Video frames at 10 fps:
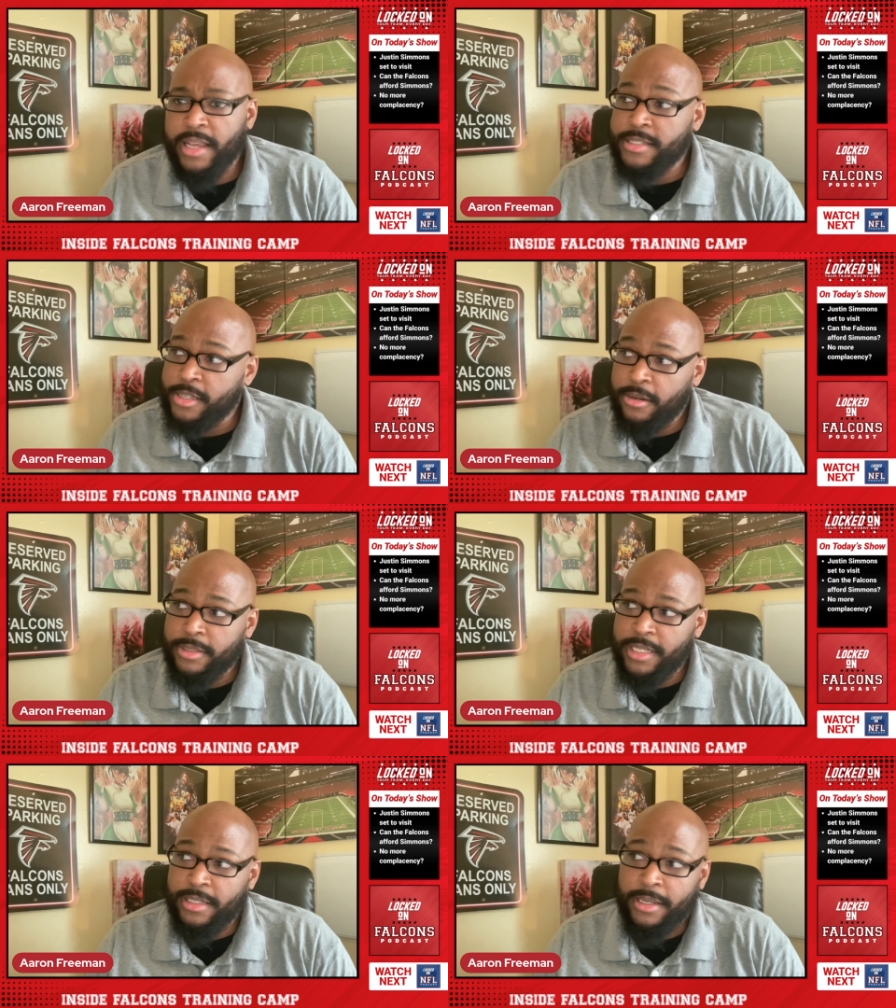And so
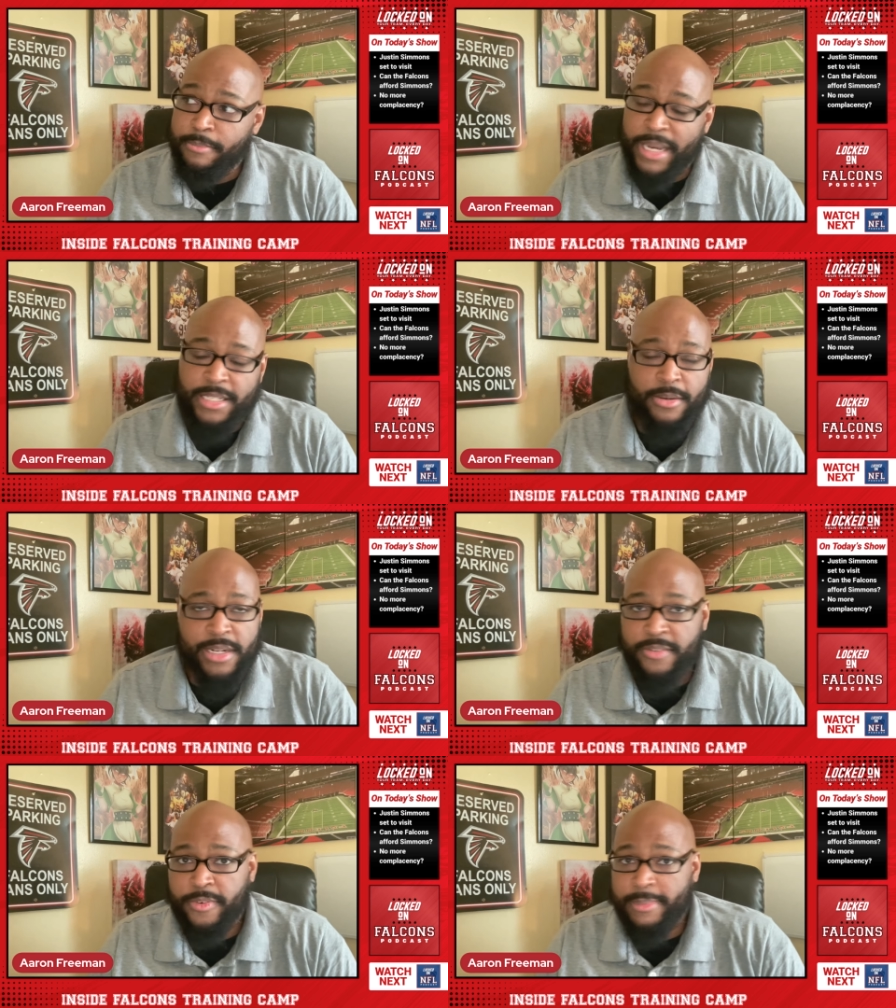then it begs the
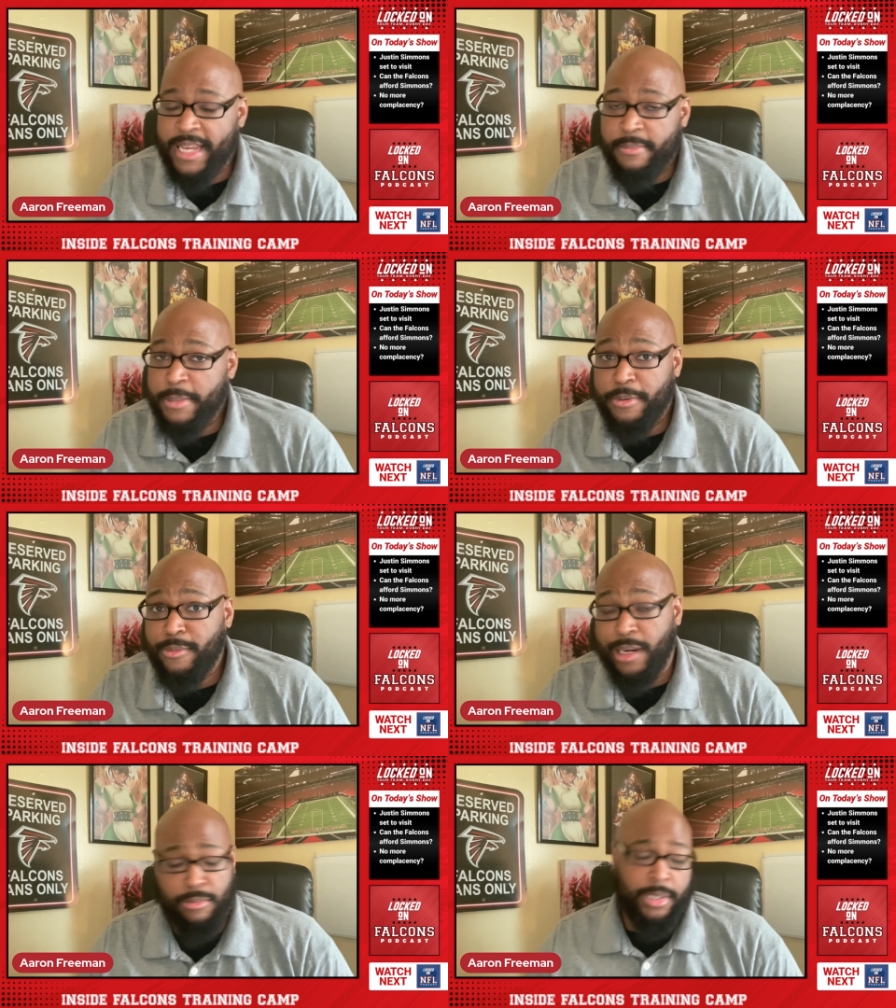question from a lot of
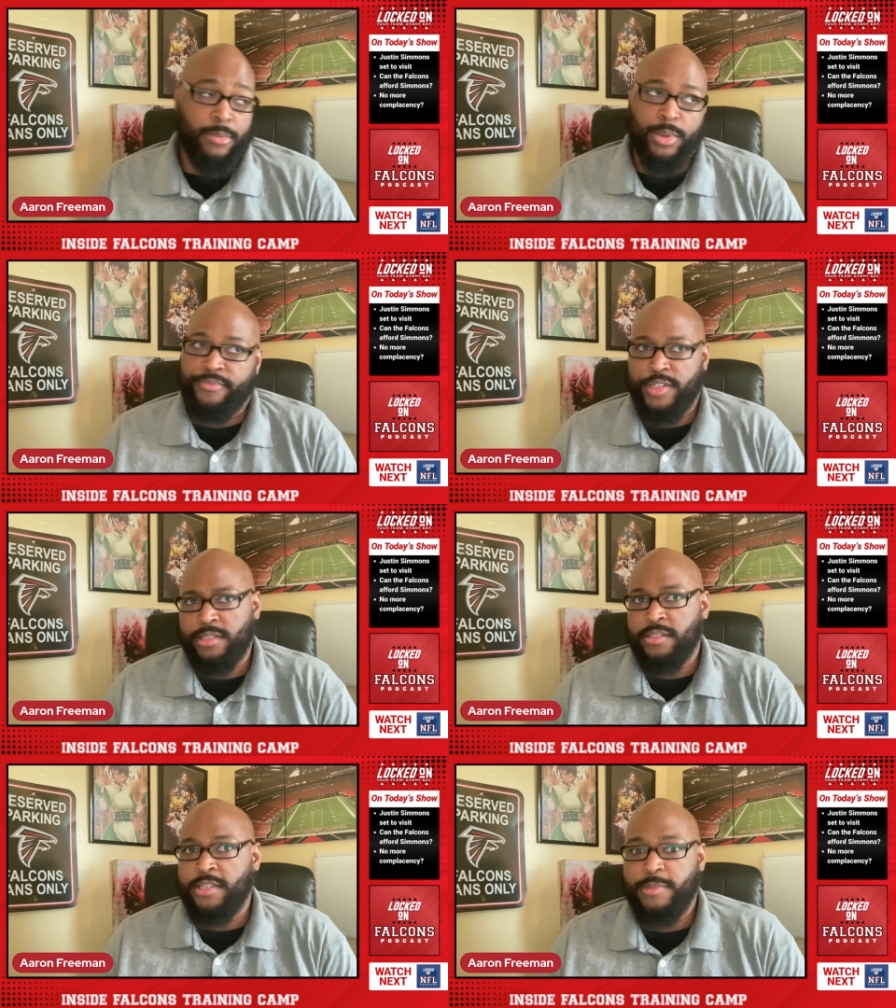people well, if
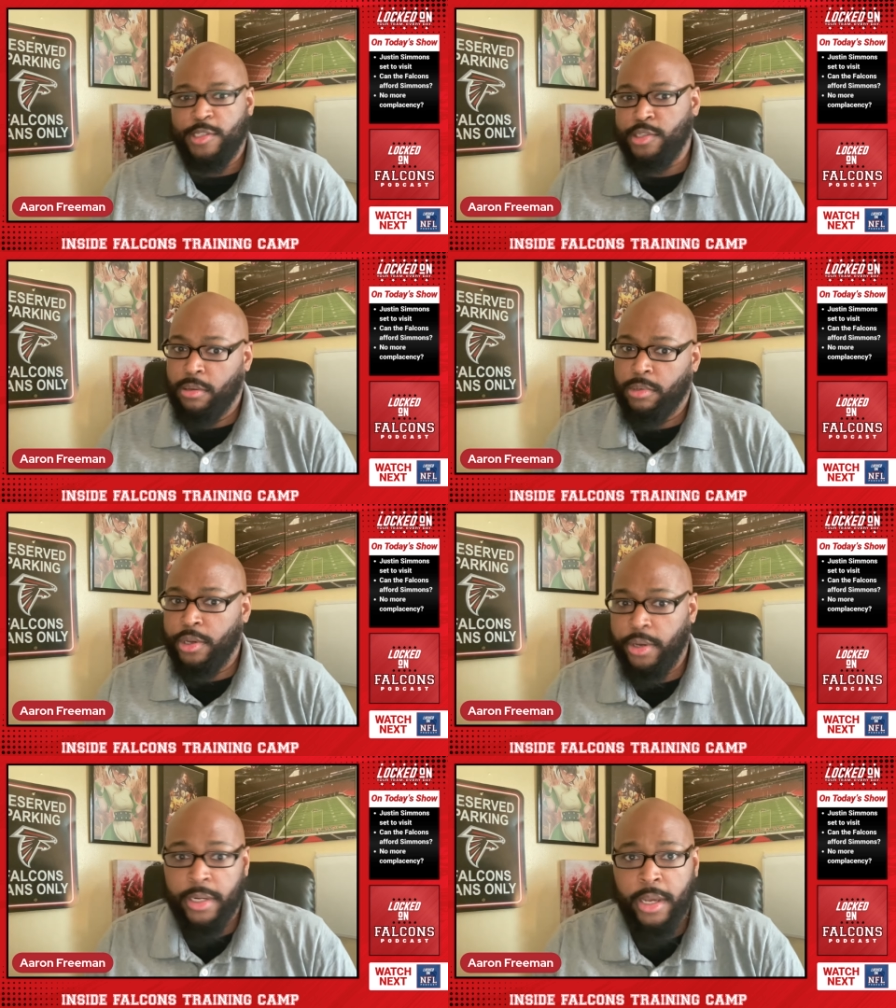Justin Simmons is so
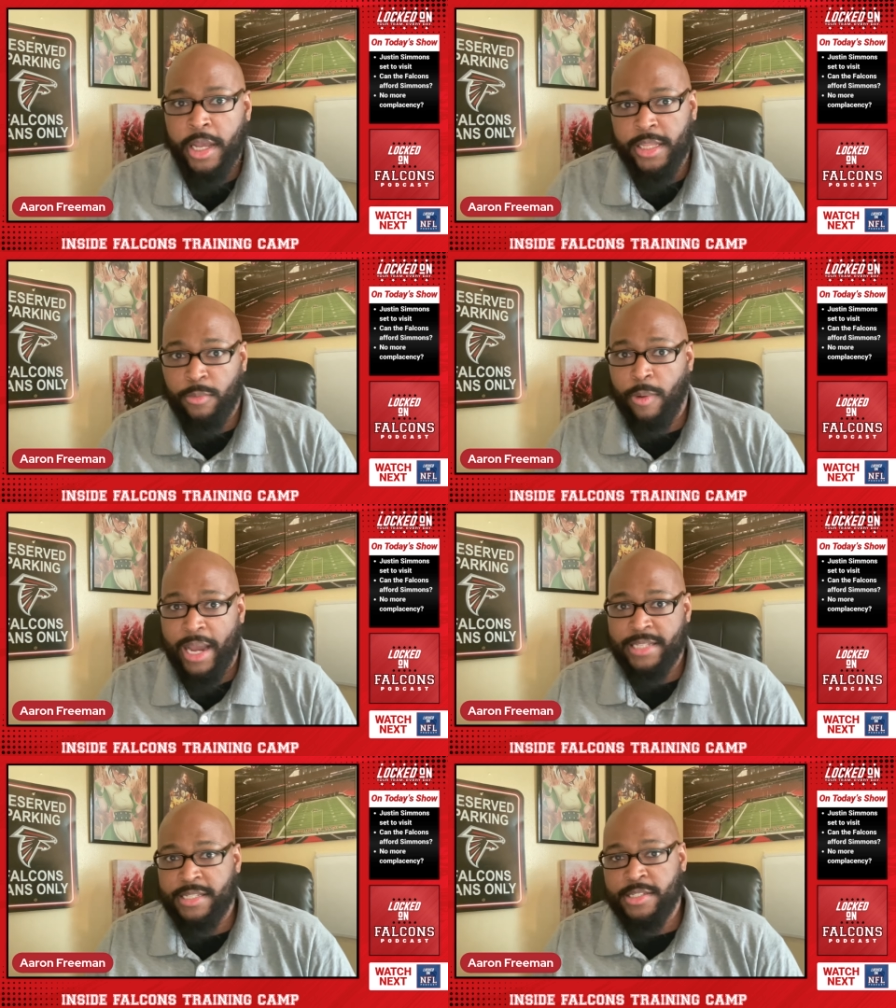good, then
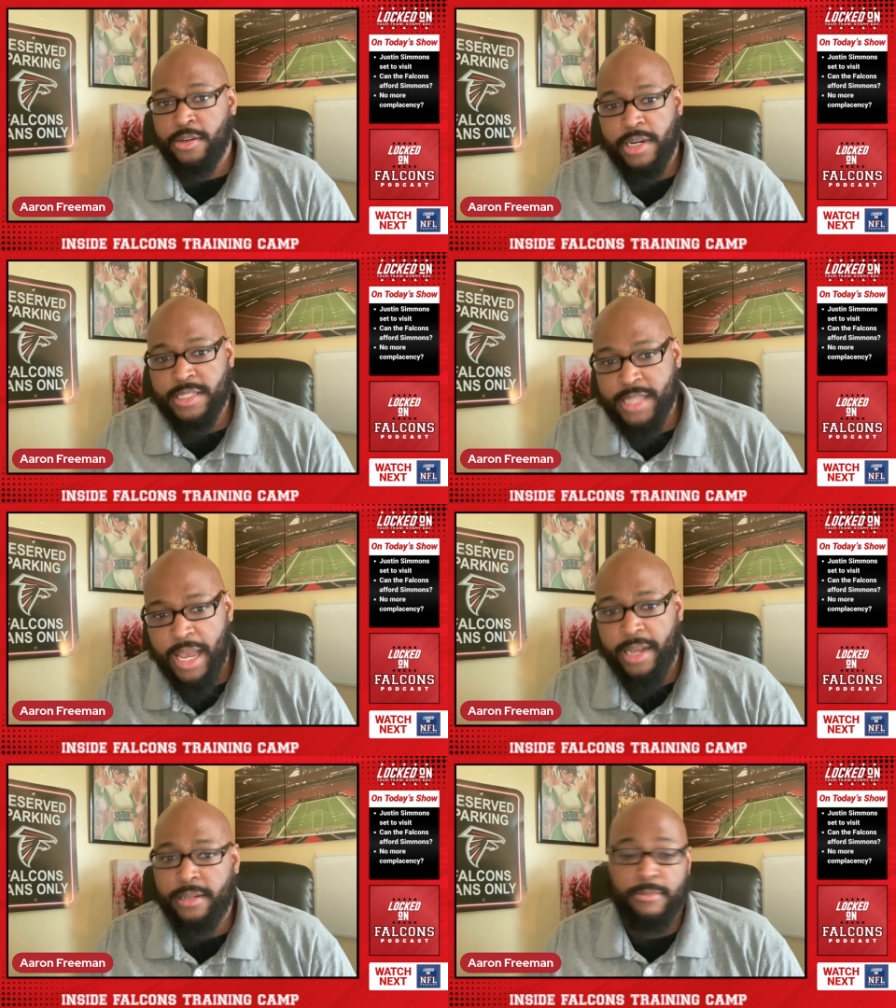why is he still
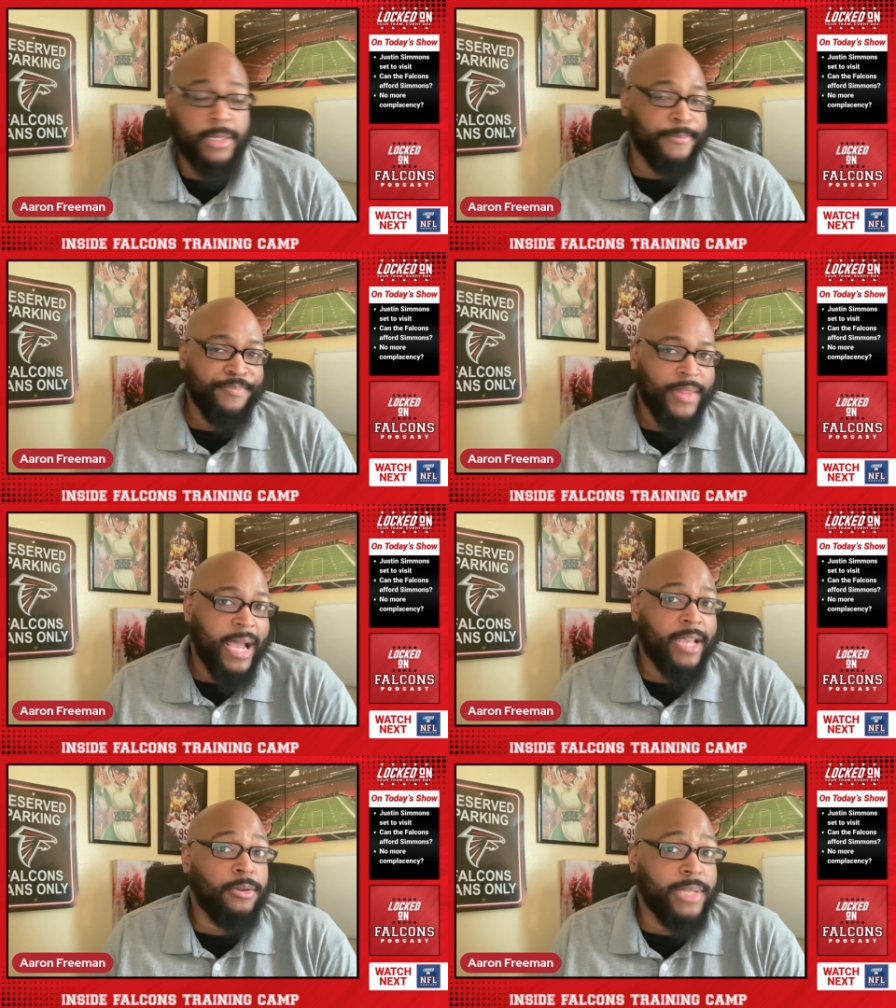unsigned? Well,
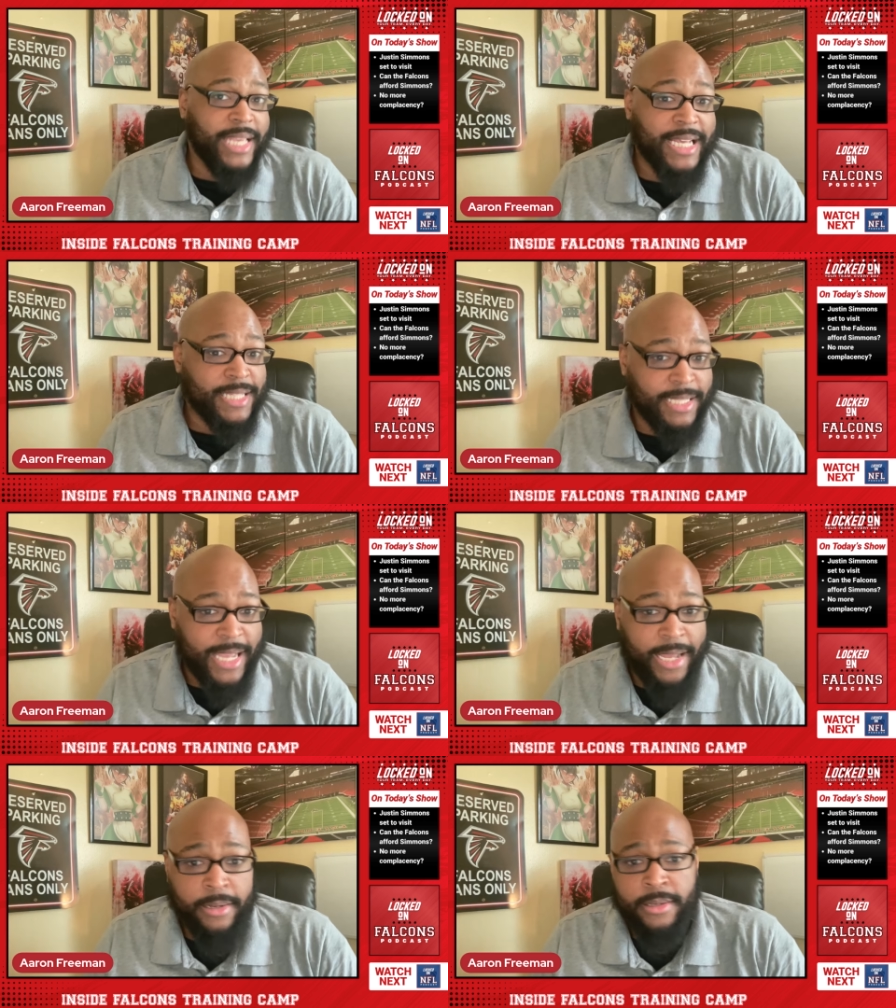I can only guess at
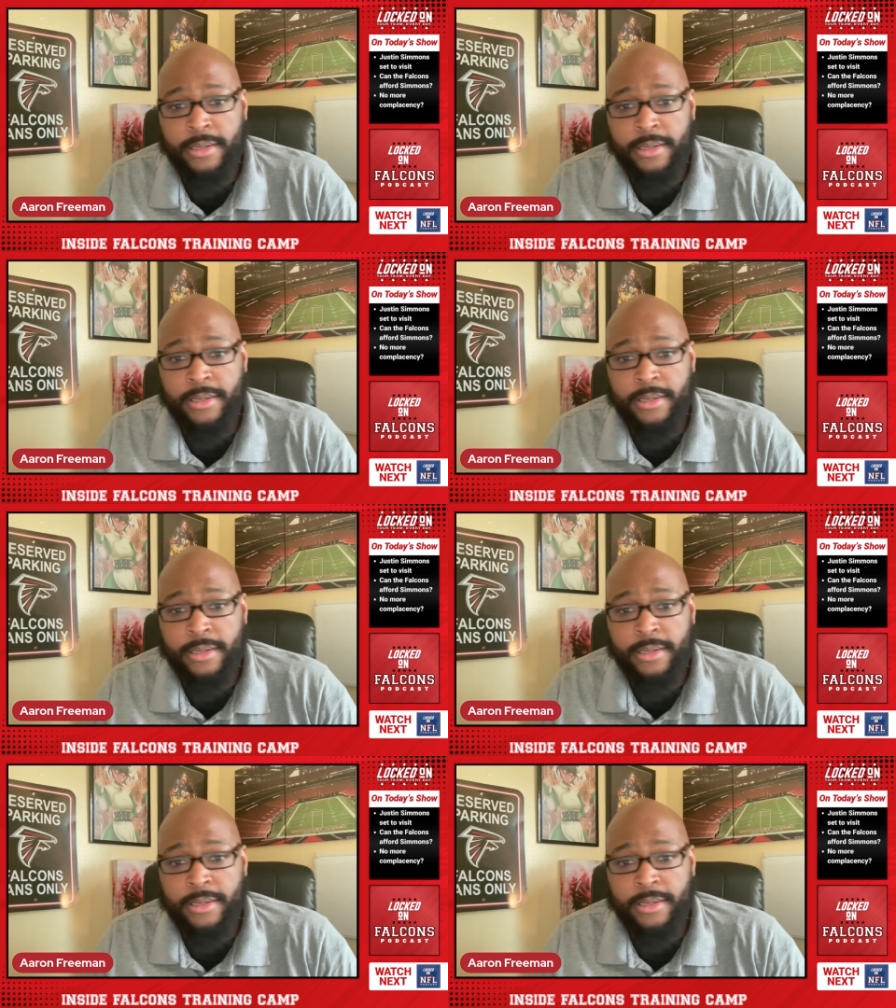that.